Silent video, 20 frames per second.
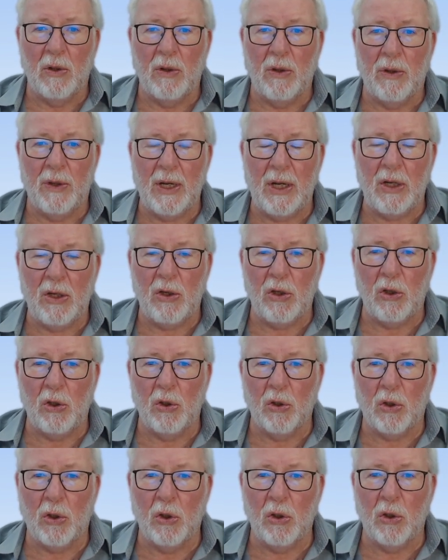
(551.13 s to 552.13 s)
then
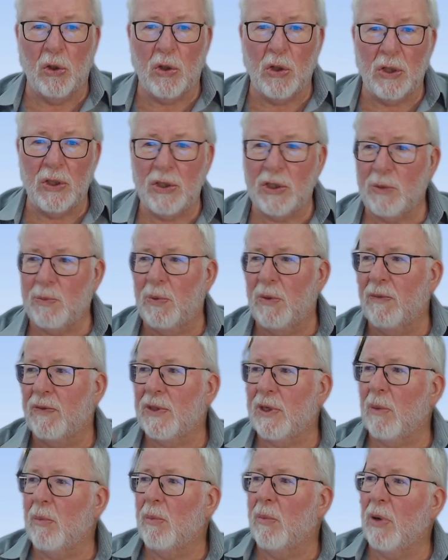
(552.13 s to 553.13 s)
you can't just prove
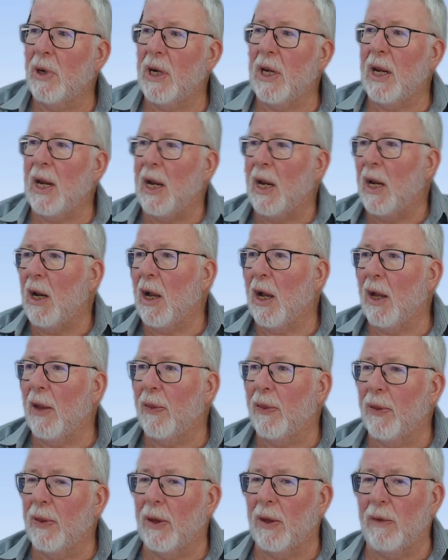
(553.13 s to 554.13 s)
somebody.
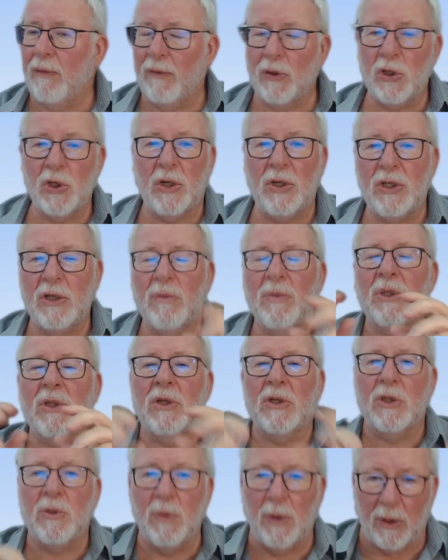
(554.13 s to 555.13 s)
If you're charging
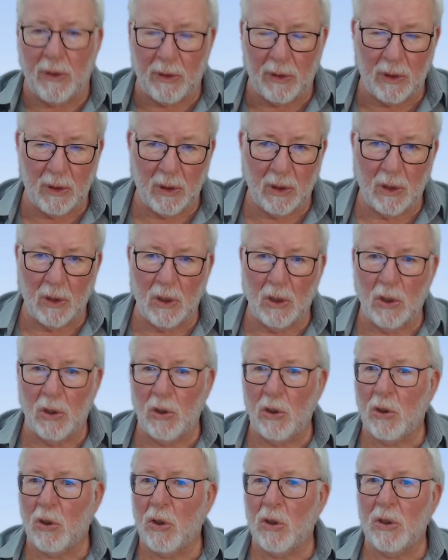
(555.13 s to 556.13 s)
Mr. Smith,
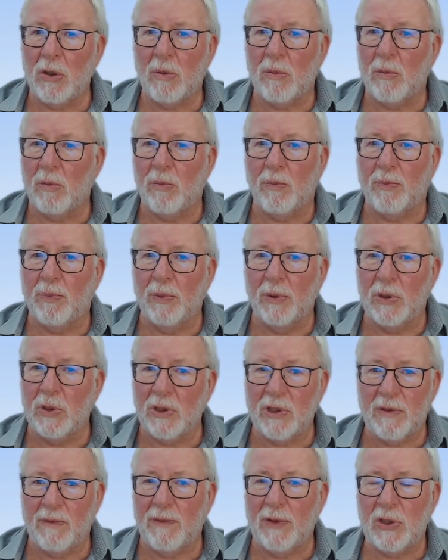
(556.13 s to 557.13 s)
it's
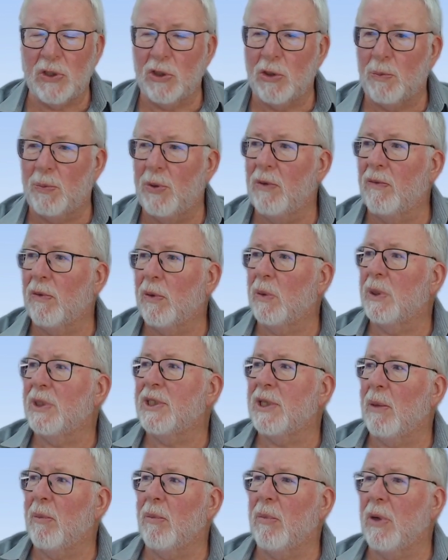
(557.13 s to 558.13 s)
not sufficient to prove,
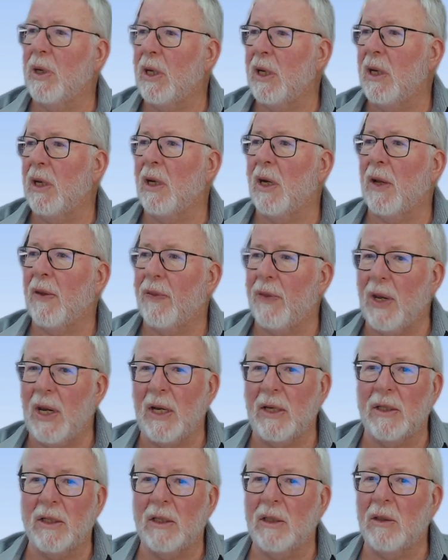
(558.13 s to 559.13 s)
somebody out
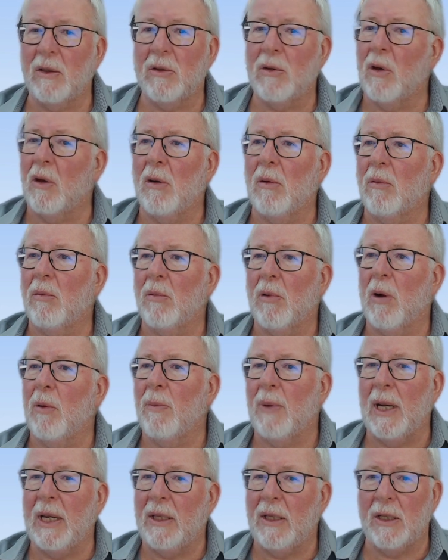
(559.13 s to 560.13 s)
there didn't
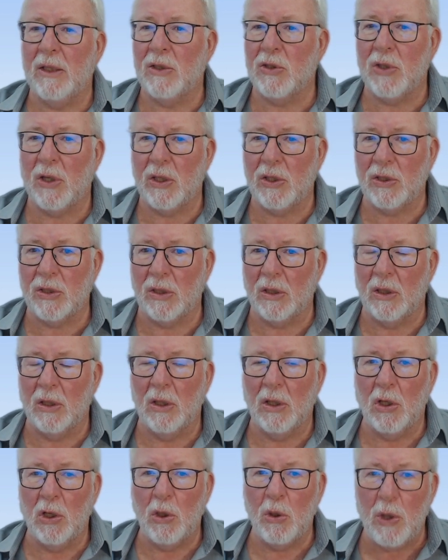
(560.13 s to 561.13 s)
obey the instruction.
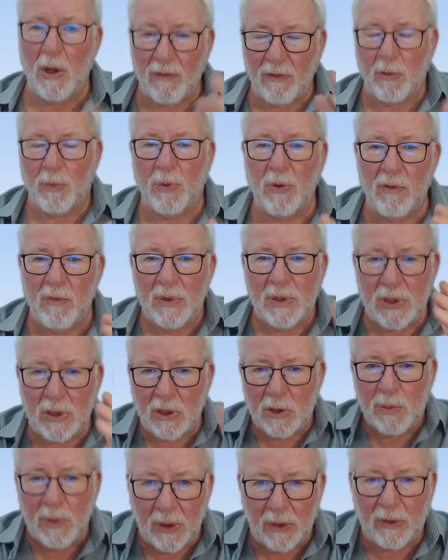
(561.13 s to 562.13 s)
You have to prove Mr.
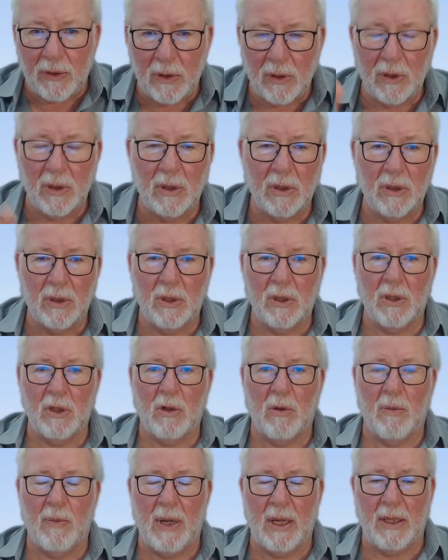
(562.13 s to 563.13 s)
Smith didn't
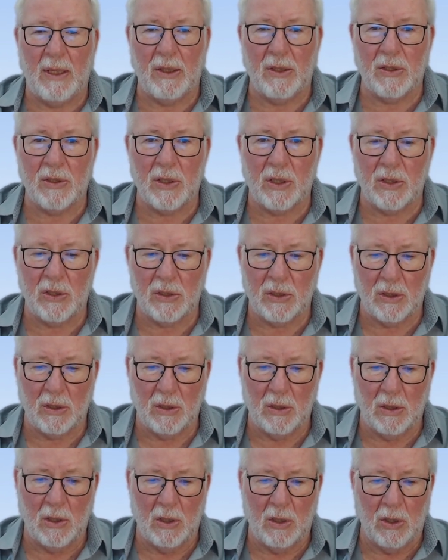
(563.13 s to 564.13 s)
obey the instruction.
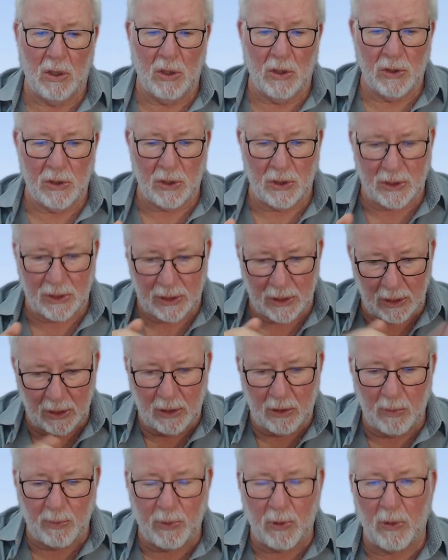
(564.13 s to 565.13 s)
So it's, did
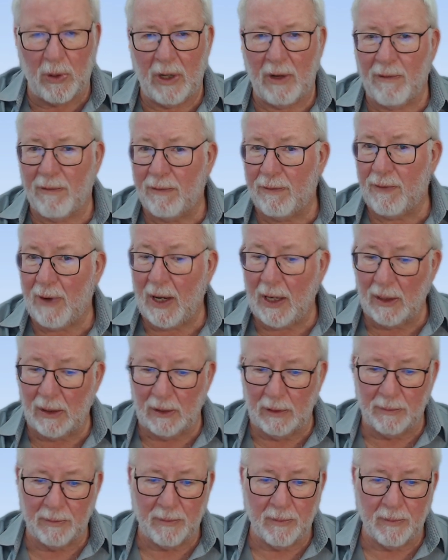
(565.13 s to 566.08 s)
the employee fail